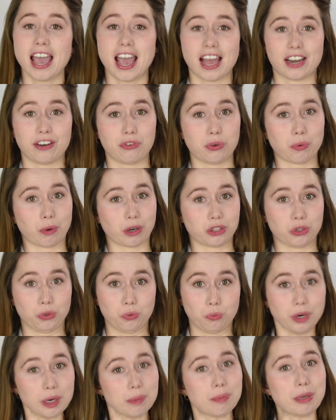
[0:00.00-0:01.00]
And if you want to
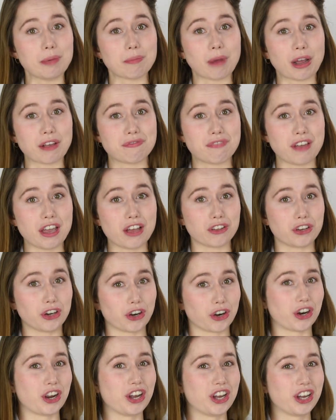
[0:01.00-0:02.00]
repeat my
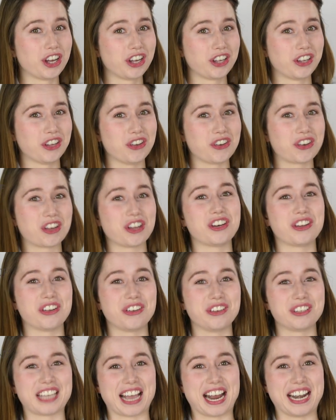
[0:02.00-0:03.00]
failure, you can
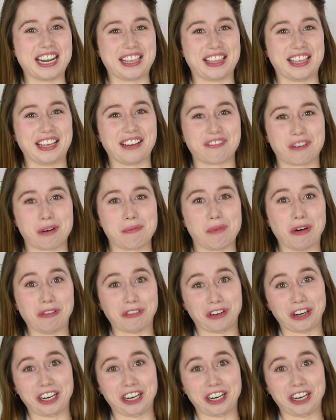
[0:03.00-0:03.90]
use anything from over